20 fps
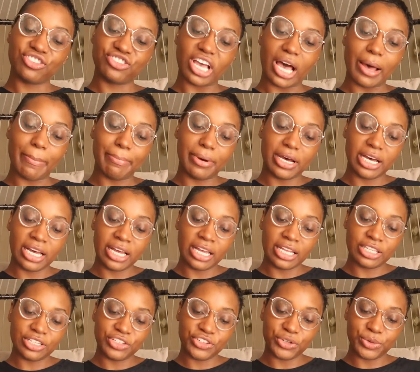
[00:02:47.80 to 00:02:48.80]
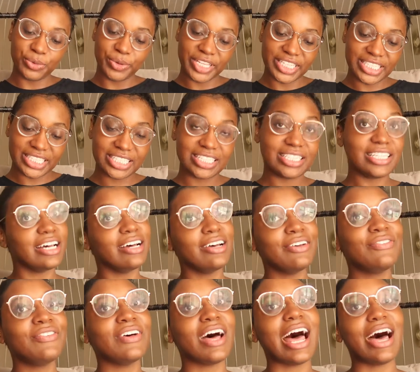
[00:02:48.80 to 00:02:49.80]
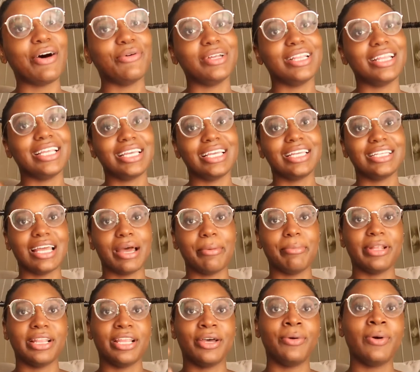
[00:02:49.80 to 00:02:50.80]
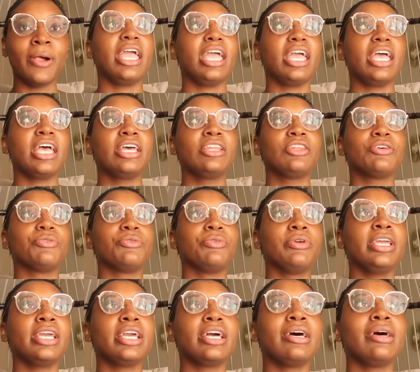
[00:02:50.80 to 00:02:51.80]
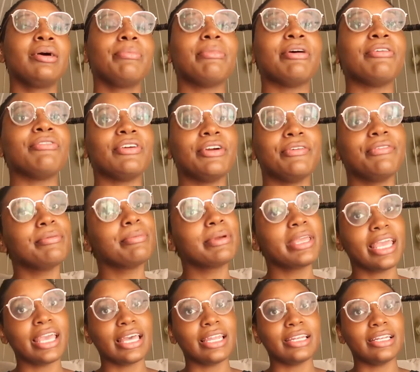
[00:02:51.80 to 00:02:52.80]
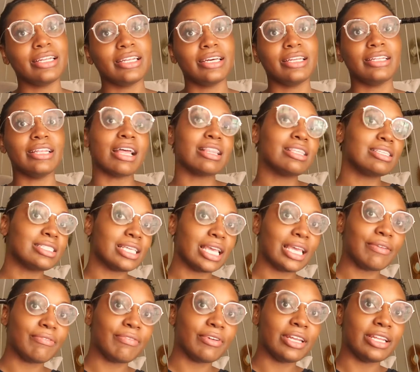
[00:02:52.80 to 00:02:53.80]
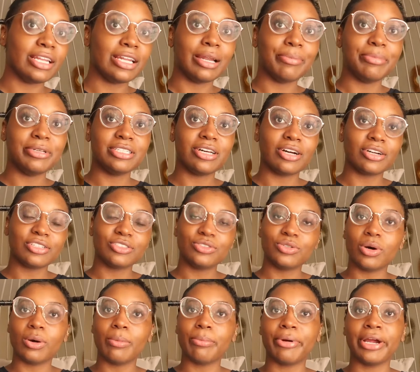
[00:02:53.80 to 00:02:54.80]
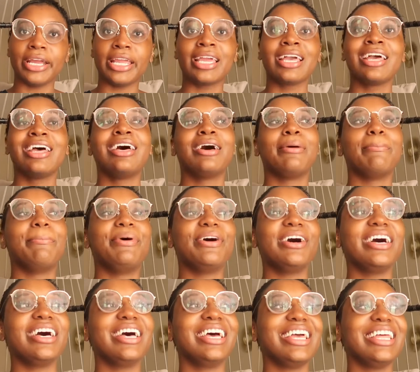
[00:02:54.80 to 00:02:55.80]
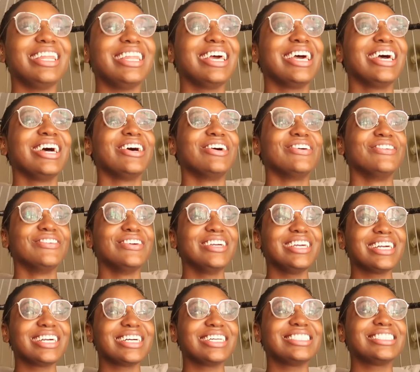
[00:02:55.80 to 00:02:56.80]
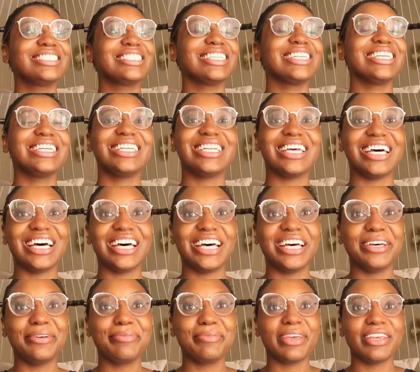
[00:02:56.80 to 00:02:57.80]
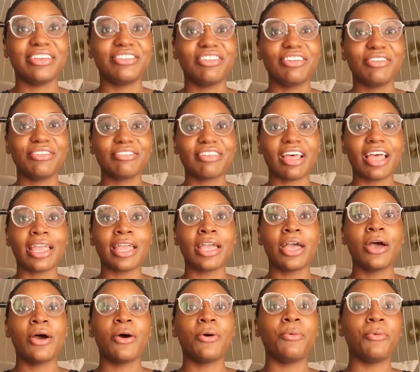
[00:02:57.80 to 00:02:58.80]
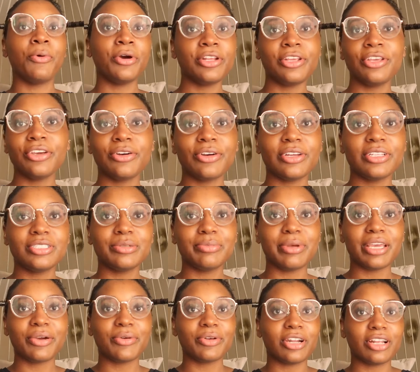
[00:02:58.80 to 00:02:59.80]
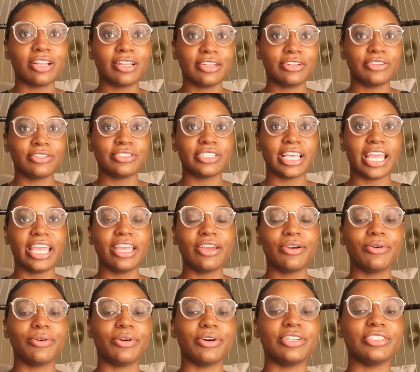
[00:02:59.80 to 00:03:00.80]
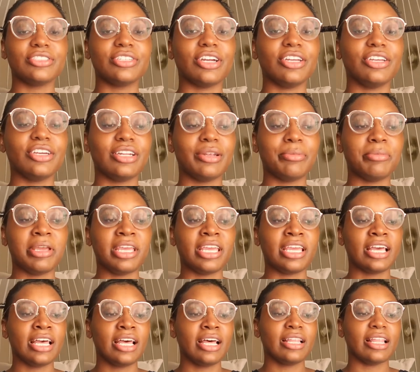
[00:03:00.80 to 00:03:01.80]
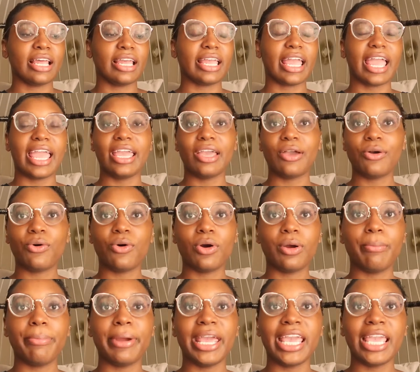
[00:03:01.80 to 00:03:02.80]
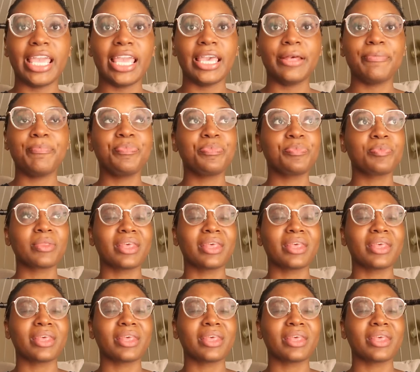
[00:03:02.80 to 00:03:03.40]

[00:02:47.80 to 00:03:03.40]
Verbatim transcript: Jabba Doing Stuff. I will link it down below. And Rika, my friend from Canada, not the same friend that I be talking to on break, but Rika slid up and she was like, what are you going to make with all of those acorns? Are you going to make like acorn bacon?